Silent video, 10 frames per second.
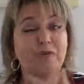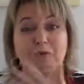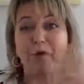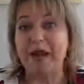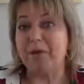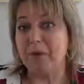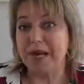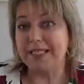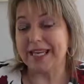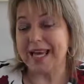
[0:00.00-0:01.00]
great
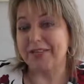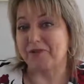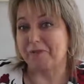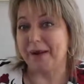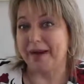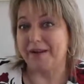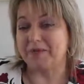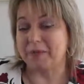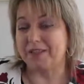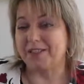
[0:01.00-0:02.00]
way to enter a
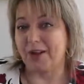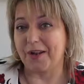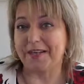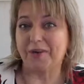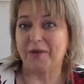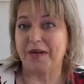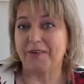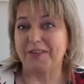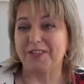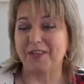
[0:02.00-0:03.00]
marriage with a solid
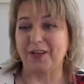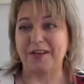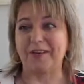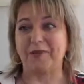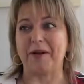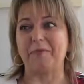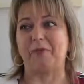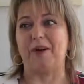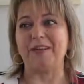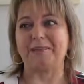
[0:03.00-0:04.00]
career and solid career
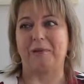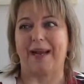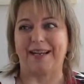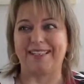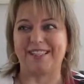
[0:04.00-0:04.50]
prospects.